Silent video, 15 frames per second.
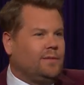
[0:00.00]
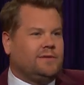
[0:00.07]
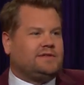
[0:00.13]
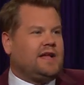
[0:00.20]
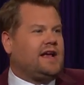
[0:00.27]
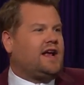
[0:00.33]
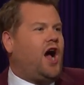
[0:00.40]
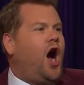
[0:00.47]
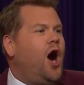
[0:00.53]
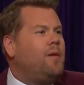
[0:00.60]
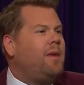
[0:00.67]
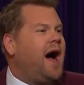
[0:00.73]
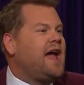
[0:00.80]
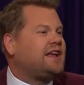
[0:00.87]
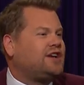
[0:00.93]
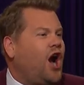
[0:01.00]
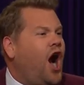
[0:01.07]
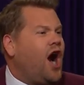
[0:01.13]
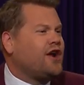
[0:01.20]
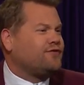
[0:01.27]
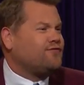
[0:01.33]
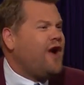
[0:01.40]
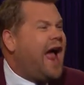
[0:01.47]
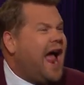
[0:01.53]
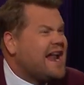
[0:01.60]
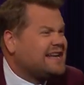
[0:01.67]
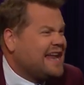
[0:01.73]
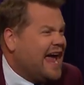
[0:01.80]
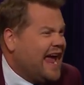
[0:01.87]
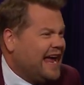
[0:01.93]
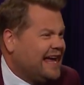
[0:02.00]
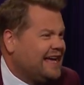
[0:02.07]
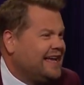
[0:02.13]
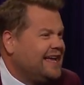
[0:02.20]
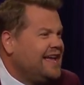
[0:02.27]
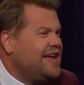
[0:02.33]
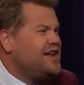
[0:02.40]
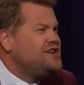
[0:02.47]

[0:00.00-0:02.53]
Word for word: and was like, oh, my God, Randy!